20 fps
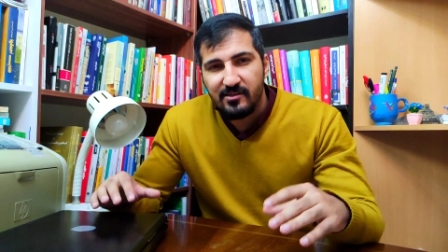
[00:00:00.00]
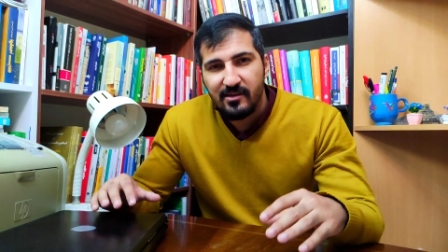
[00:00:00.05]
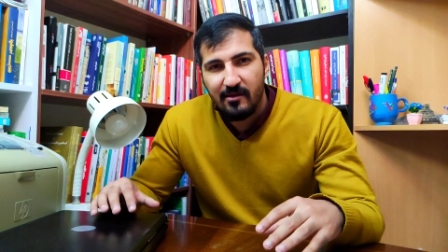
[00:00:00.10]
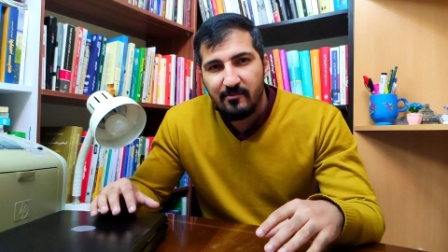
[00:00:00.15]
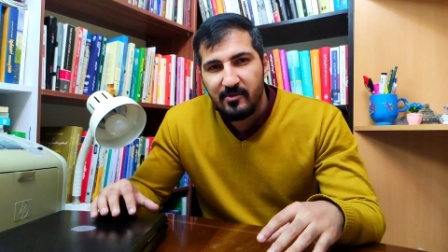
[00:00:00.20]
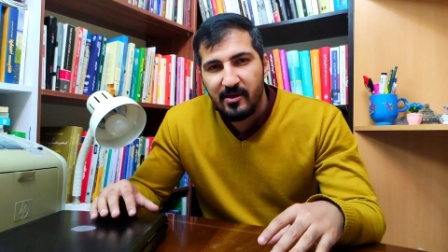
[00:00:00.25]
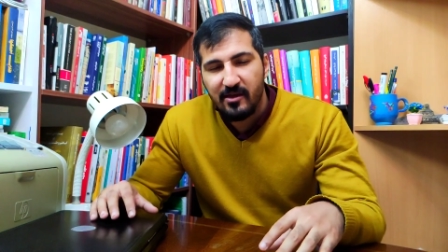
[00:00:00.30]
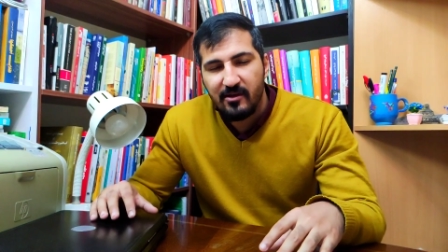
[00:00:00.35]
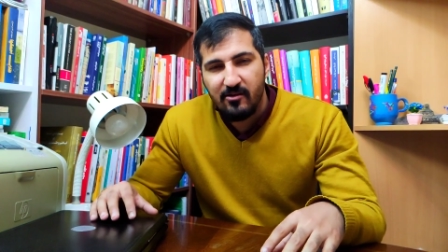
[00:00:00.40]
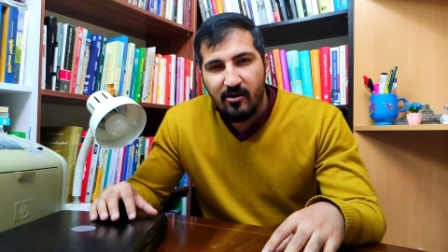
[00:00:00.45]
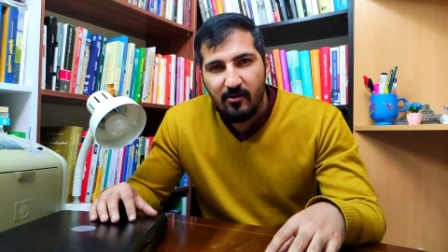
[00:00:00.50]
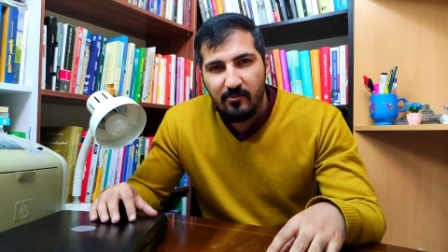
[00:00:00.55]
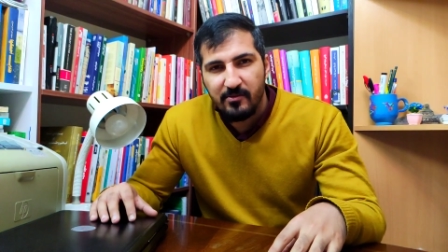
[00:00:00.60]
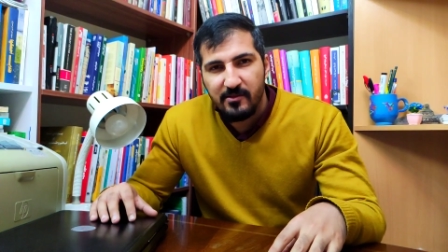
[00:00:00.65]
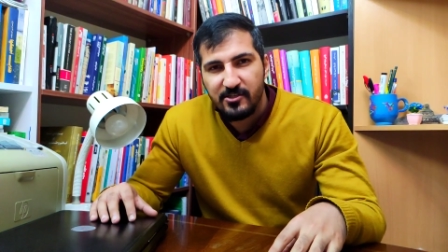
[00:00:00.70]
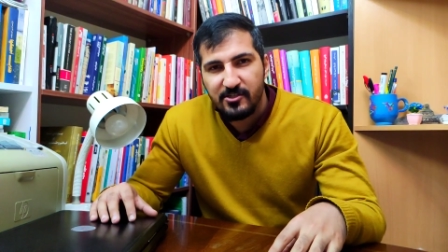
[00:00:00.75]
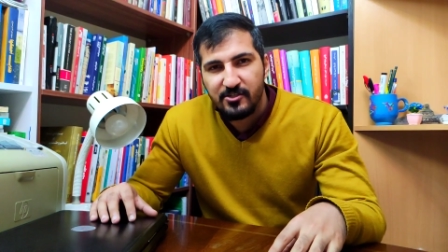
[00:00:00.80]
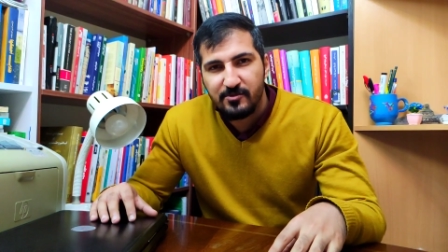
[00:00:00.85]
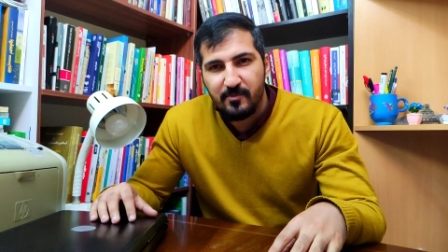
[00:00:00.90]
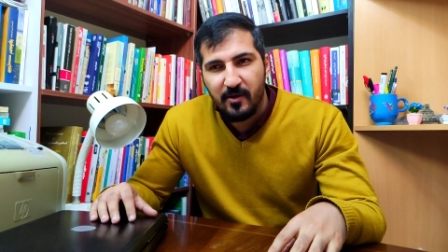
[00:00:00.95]
can be
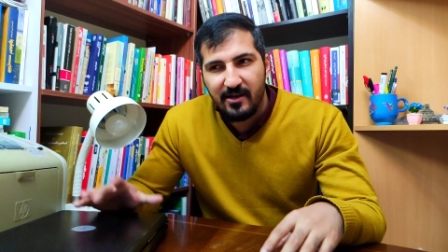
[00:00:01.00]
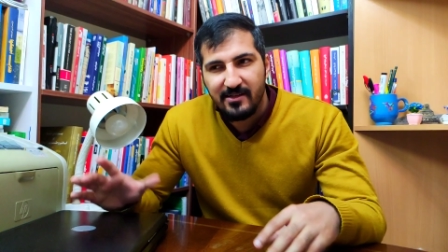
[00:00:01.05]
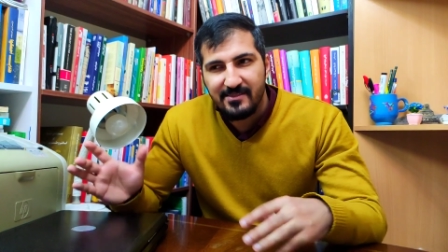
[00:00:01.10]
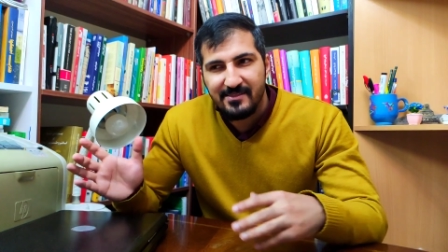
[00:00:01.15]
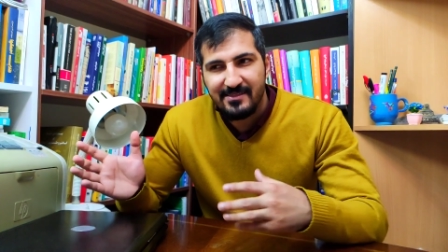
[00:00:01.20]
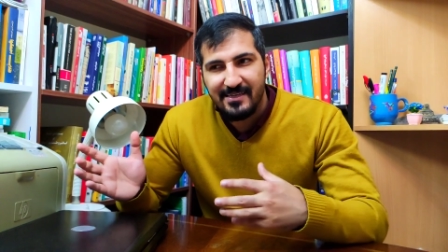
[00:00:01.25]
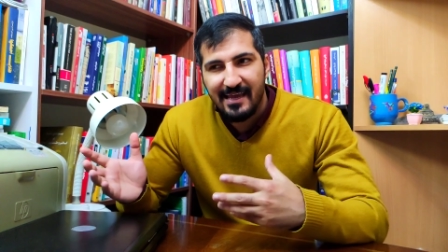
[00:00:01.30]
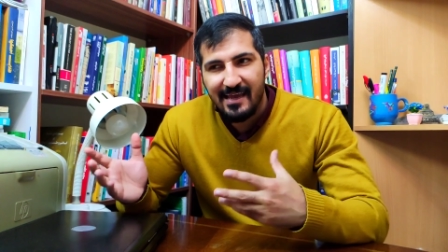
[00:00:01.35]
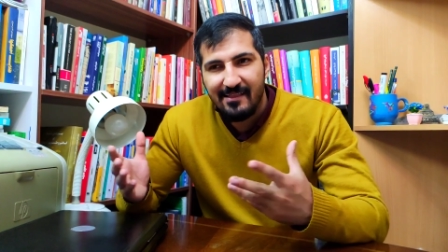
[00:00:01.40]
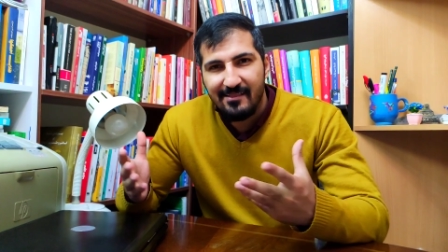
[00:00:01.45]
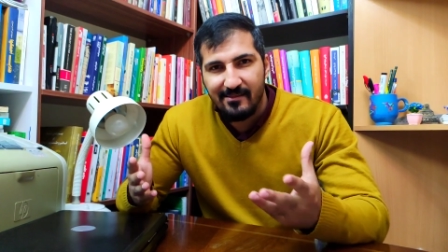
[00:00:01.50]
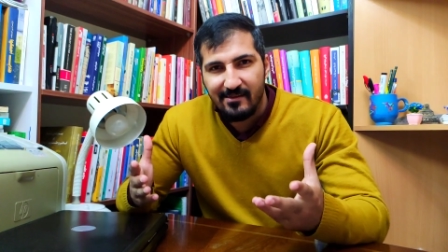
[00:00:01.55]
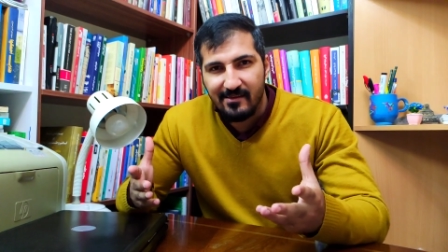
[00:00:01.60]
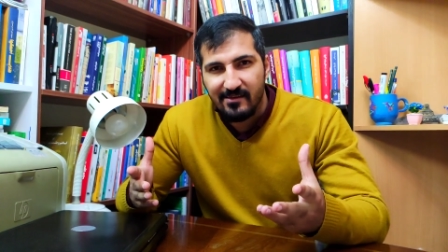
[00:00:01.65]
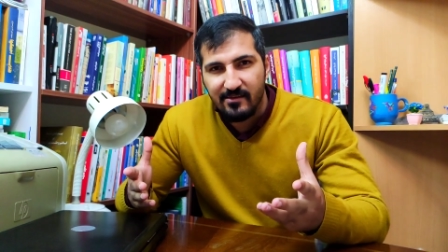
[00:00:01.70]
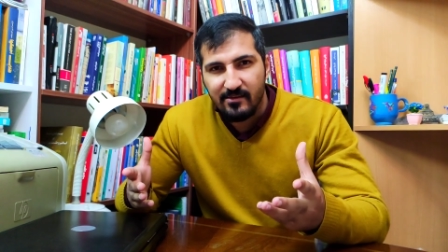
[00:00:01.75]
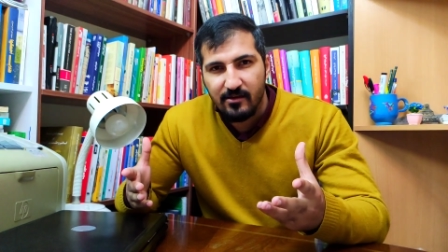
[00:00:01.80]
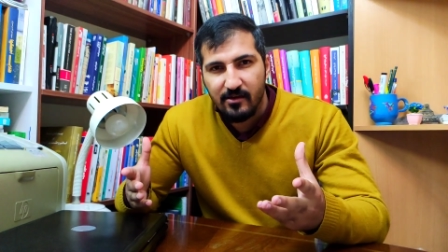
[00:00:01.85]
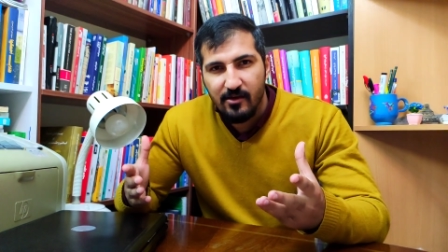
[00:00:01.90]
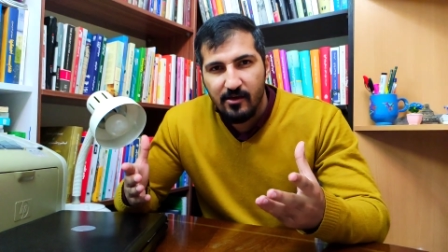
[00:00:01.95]
accomplished by
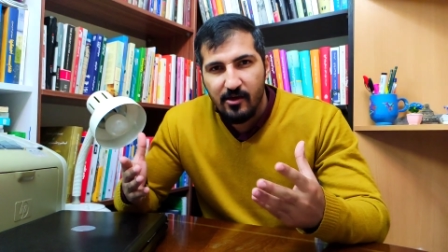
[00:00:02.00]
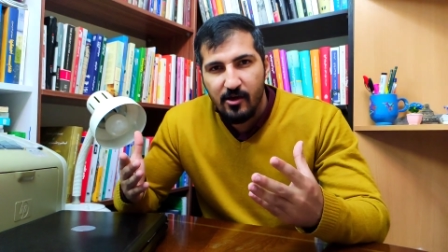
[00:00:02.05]
telling